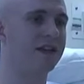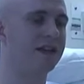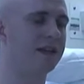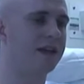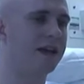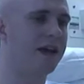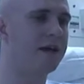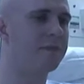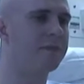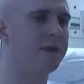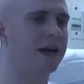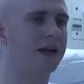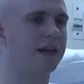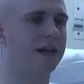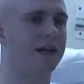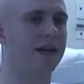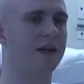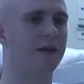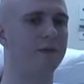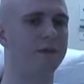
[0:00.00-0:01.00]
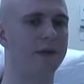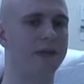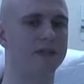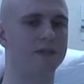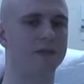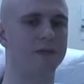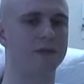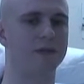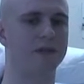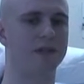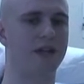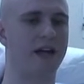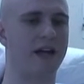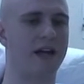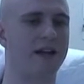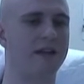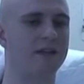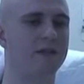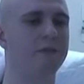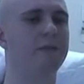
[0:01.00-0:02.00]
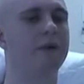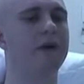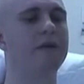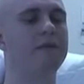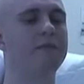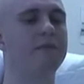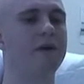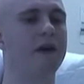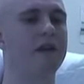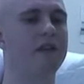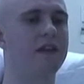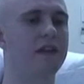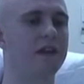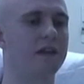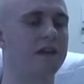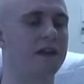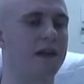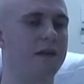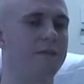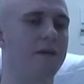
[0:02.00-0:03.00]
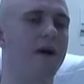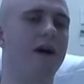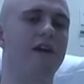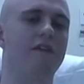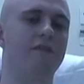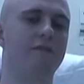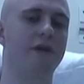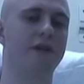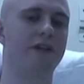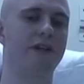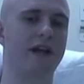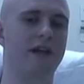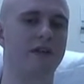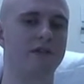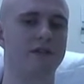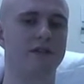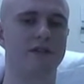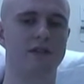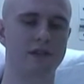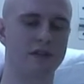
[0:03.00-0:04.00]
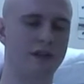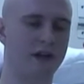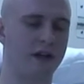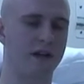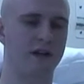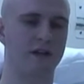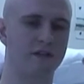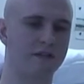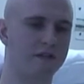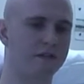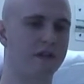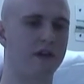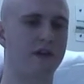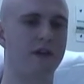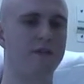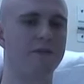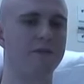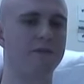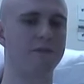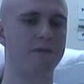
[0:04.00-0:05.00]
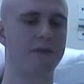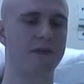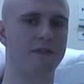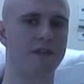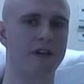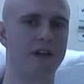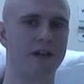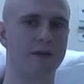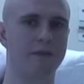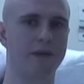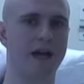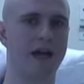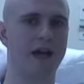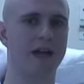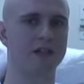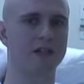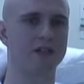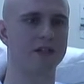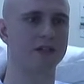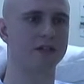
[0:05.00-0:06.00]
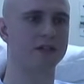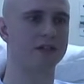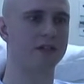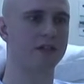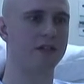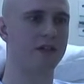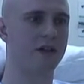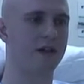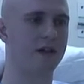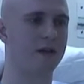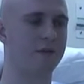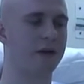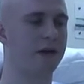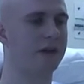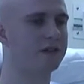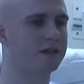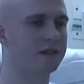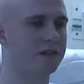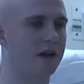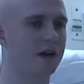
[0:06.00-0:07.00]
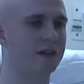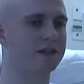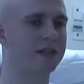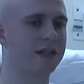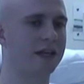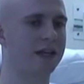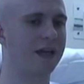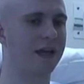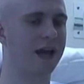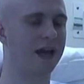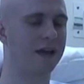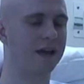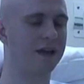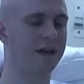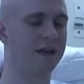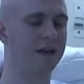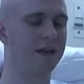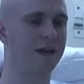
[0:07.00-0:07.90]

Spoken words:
Came back a little bit towards the end, but I think that might have been down to kind of me feeling a bit anxious about starting again.